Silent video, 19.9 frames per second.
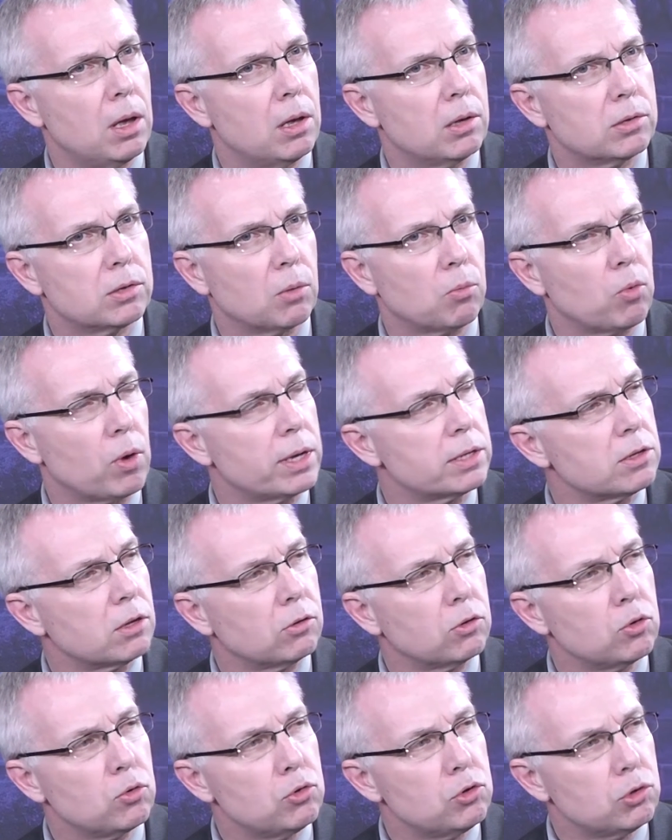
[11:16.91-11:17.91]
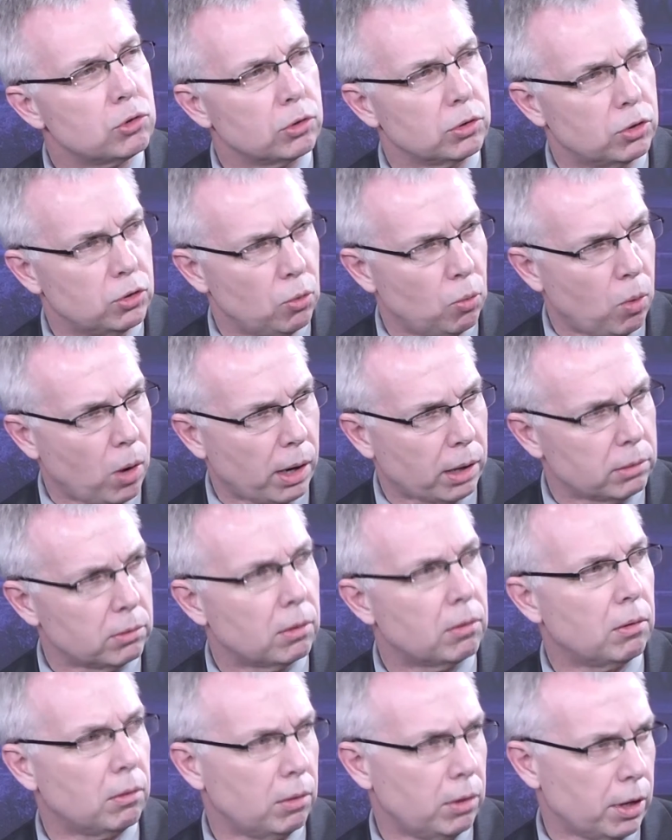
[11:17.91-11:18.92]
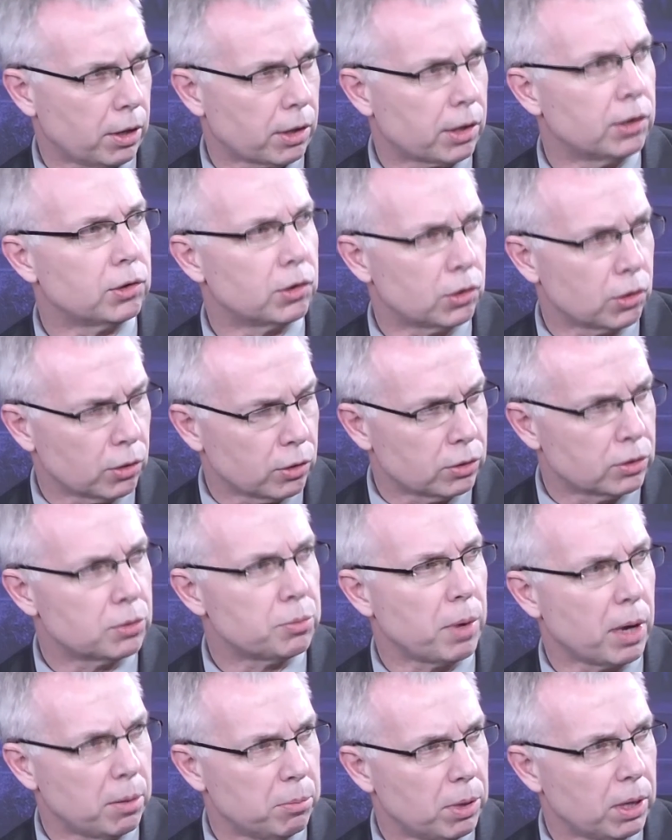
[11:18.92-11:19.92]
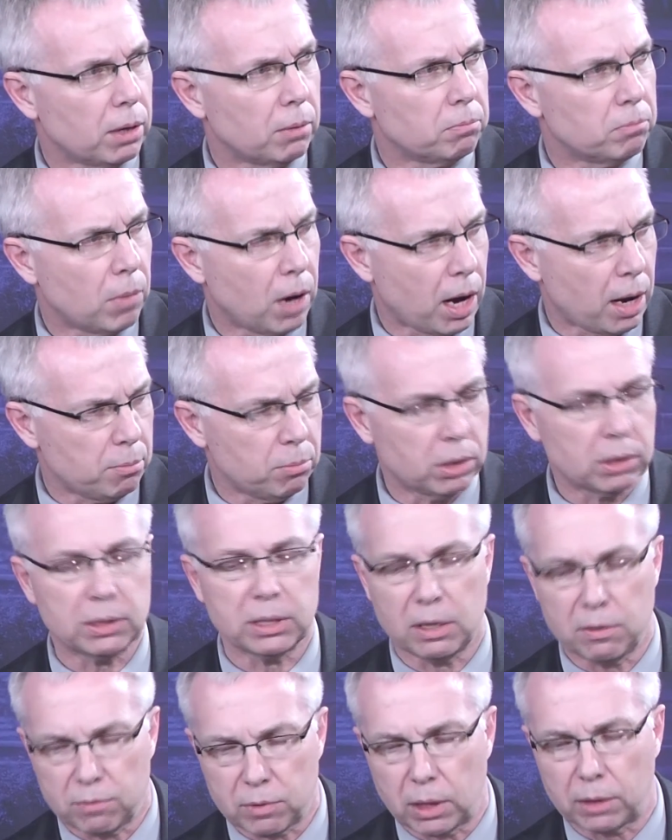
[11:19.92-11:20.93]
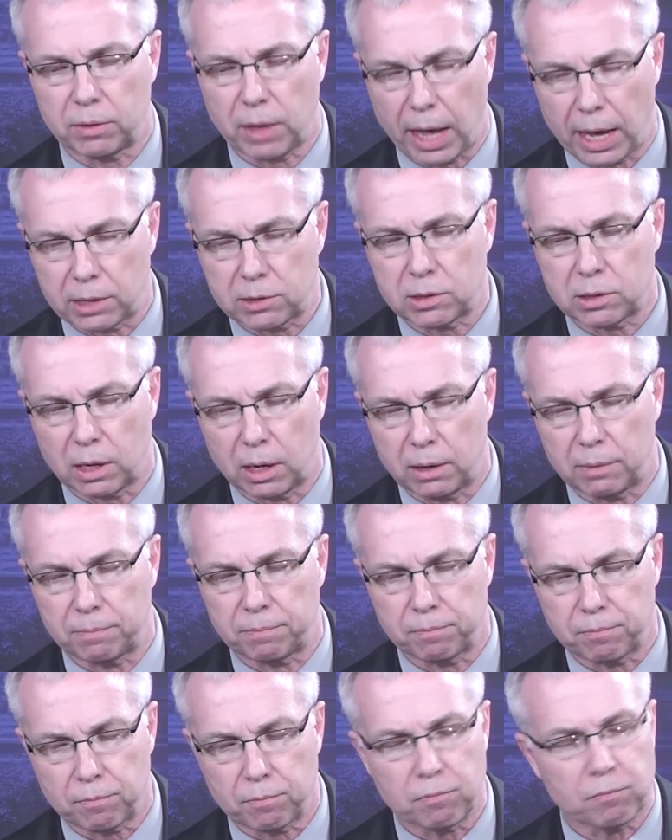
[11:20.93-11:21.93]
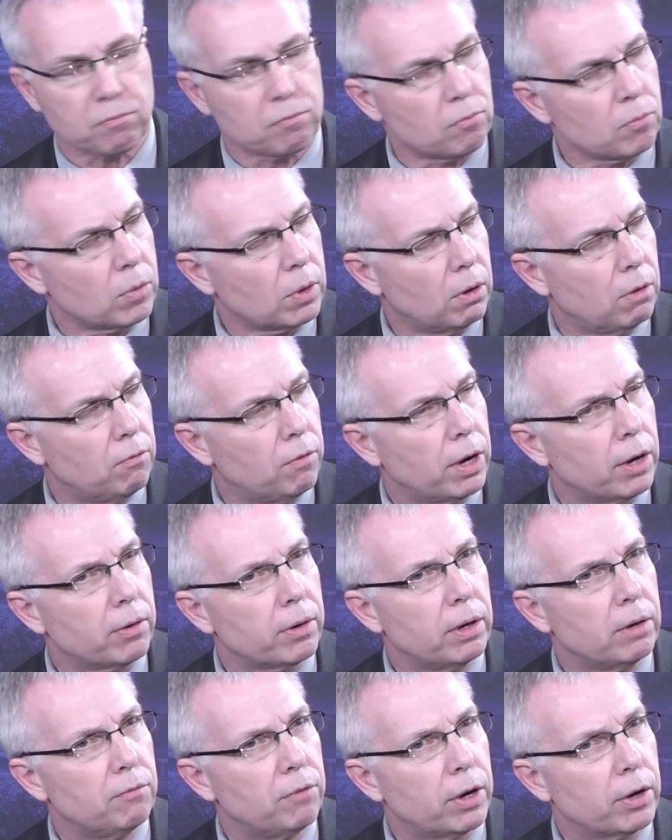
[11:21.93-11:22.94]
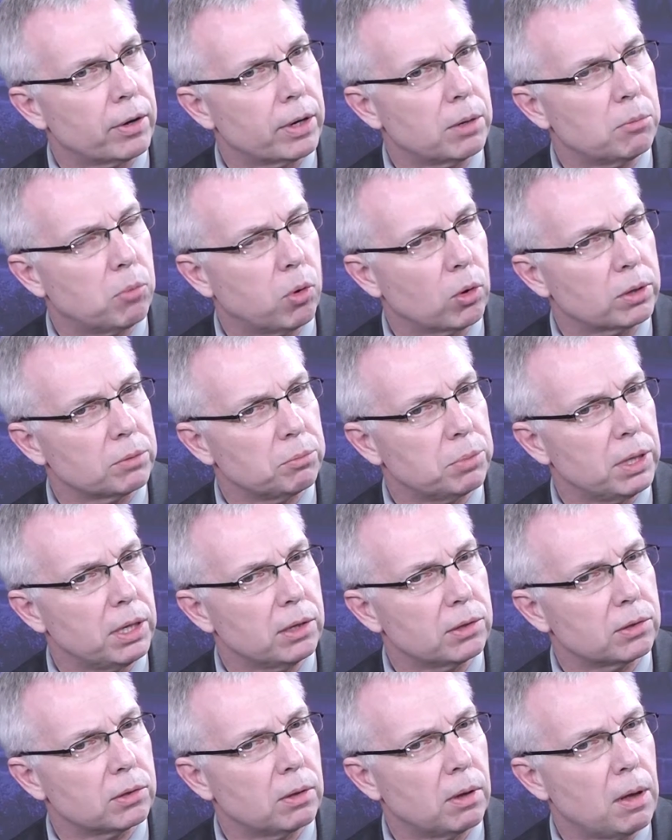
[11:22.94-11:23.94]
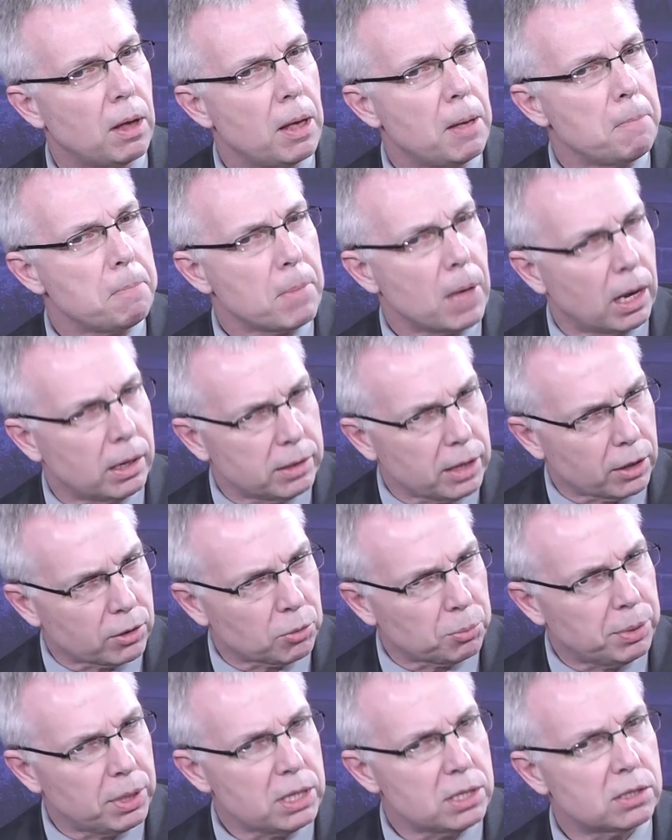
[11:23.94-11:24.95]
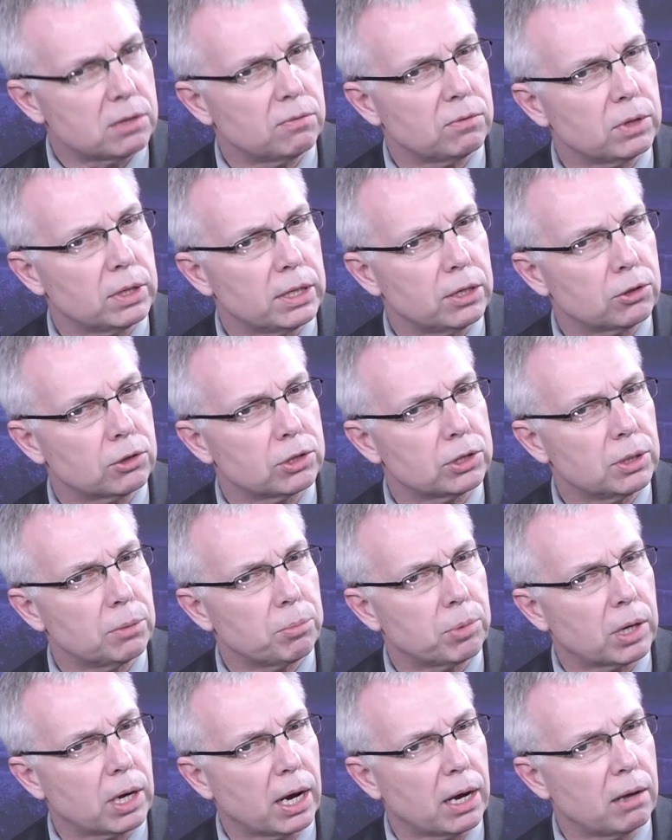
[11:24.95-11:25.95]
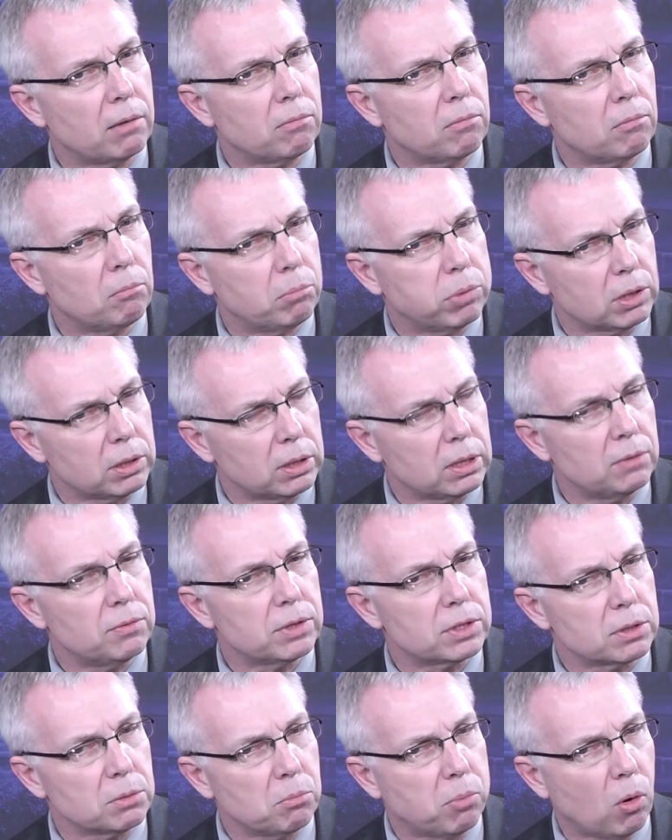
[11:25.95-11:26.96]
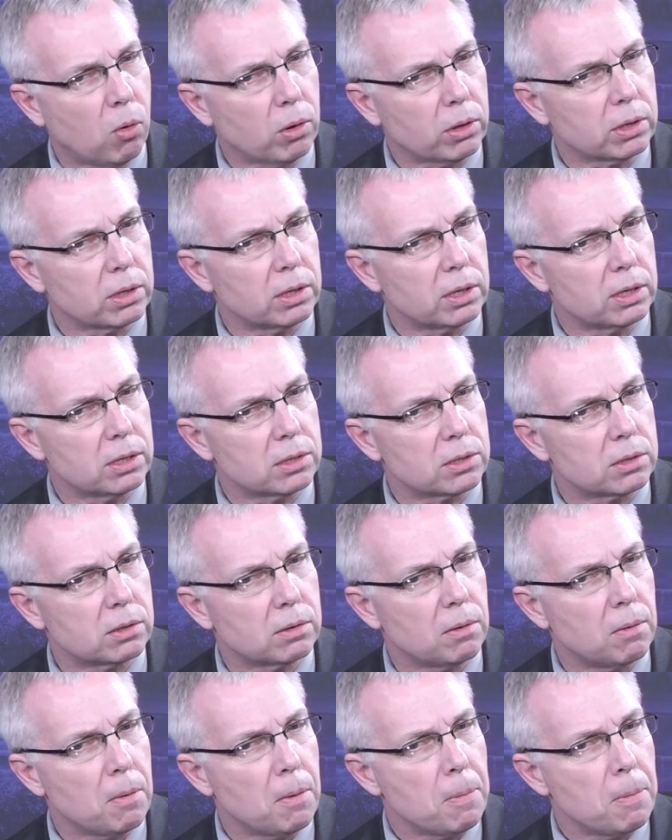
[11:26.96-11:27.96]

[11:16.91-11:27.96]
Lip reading: some resolution to what their concerns may be. I believe that that's a very, very important piece. Another piece of leadership that I believe is important is